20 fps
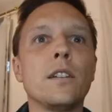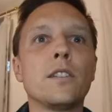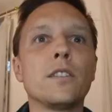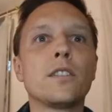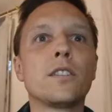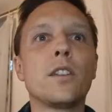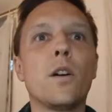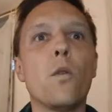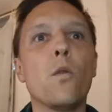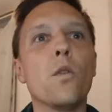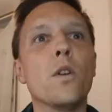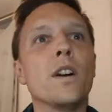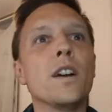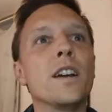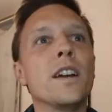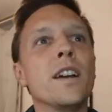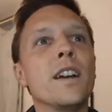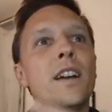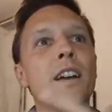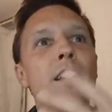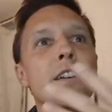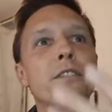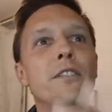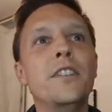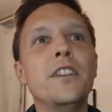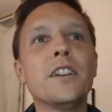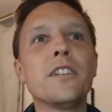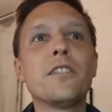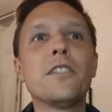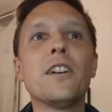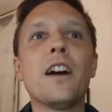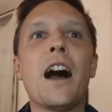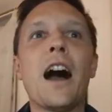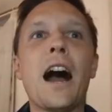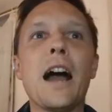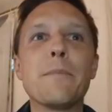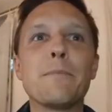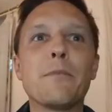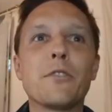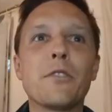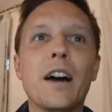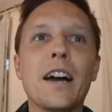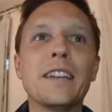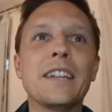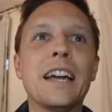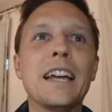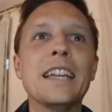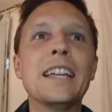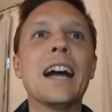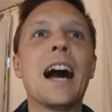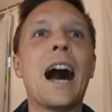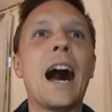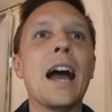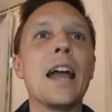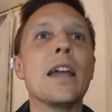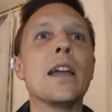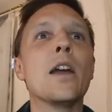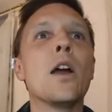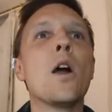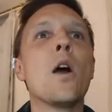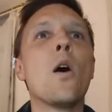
So, dear HyperWrite A I,